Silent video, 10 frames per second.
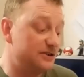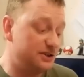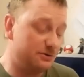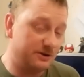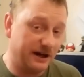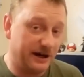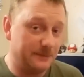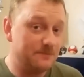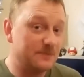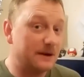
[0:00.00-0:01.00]
in the
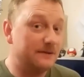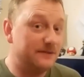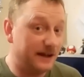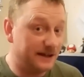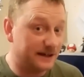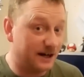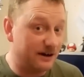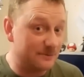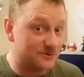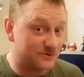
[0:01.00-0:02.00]
UK. There you
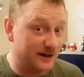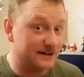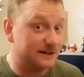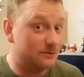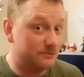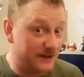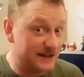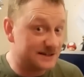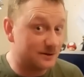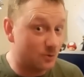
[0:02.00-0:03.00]
go, Amstrad.
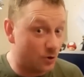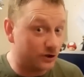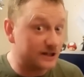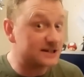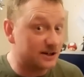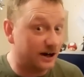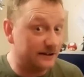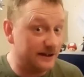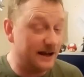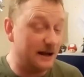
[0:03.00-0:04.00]
There's the warning
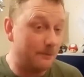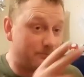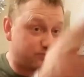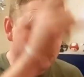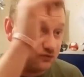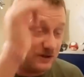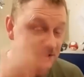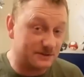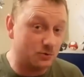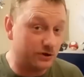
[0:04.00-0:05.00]
sign there.
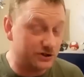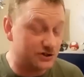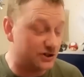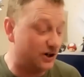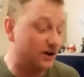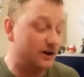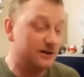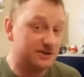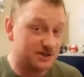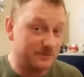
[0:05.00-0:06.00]
There's the warning shot.
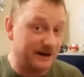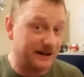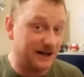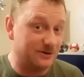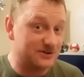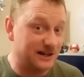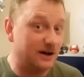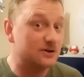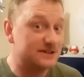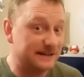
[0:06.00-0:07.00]
Just about to go on
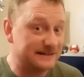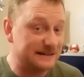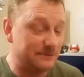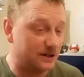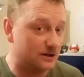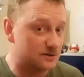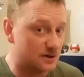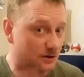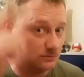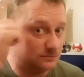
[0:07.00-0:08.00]
sale. 16-bit
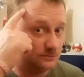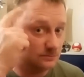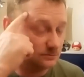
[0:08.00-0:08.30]
console.